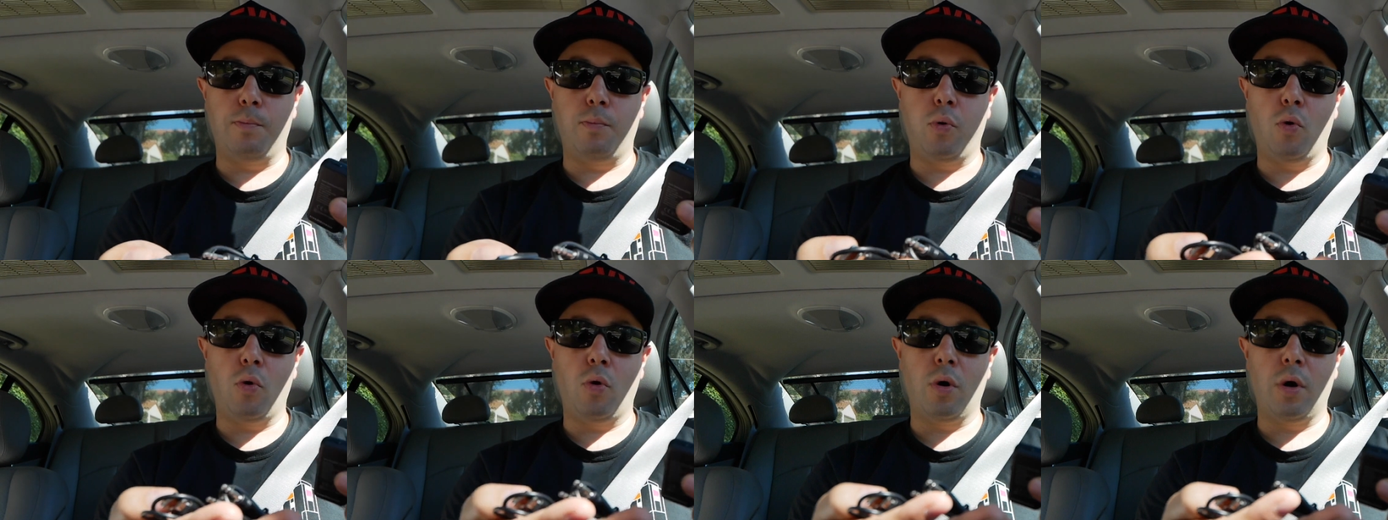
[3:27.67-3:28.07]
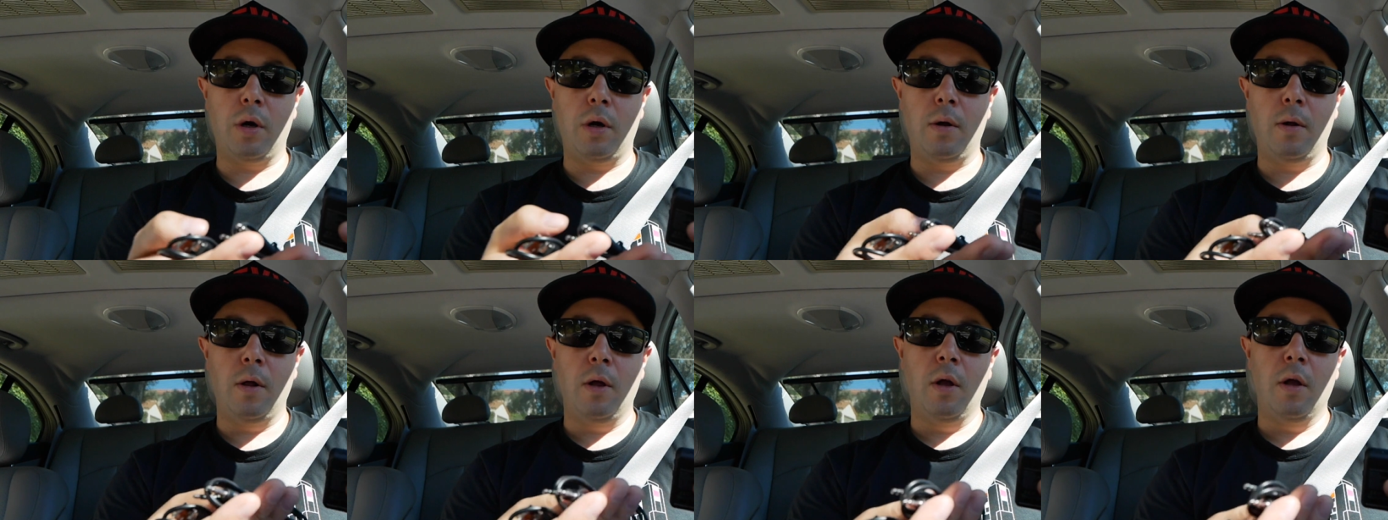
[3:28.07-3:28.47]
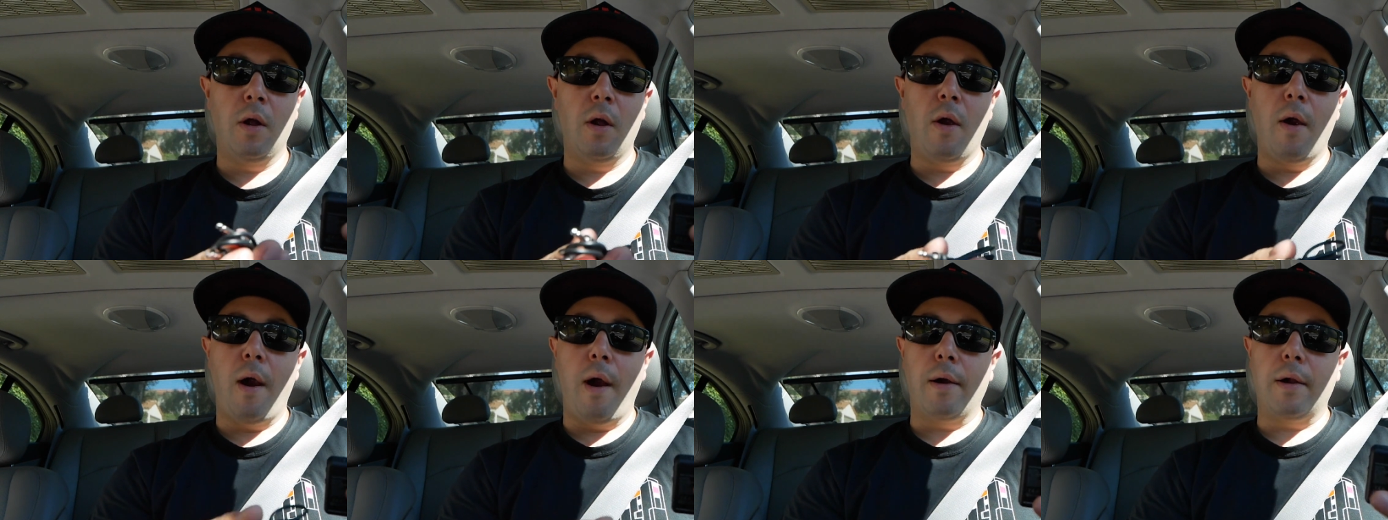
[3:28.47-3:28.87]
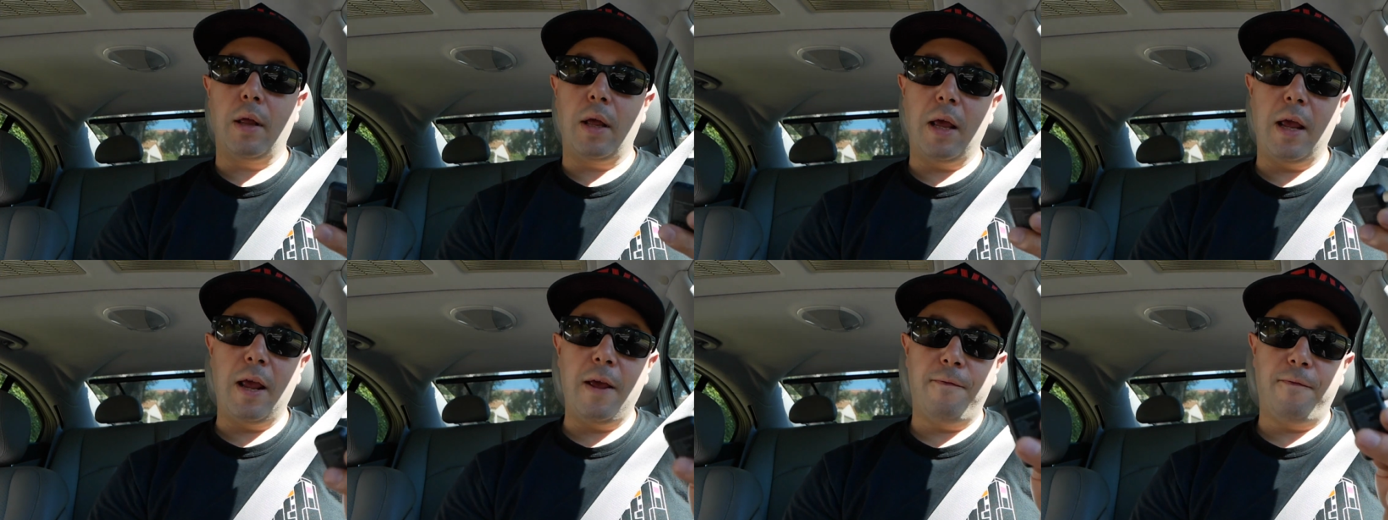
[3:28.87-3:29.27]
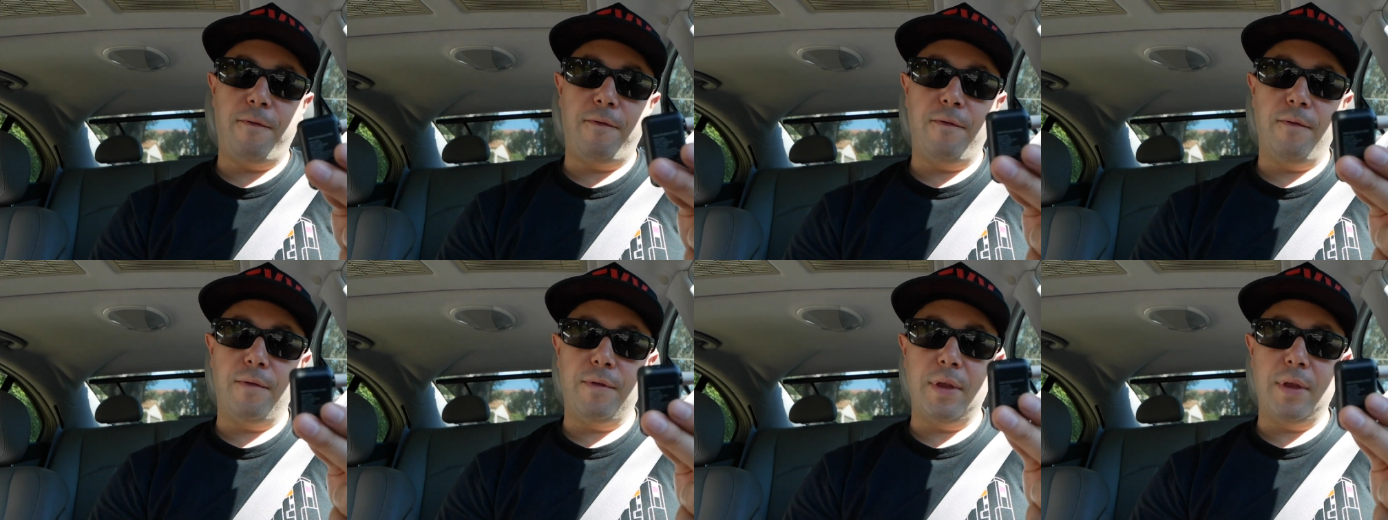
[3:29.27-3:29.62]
port. If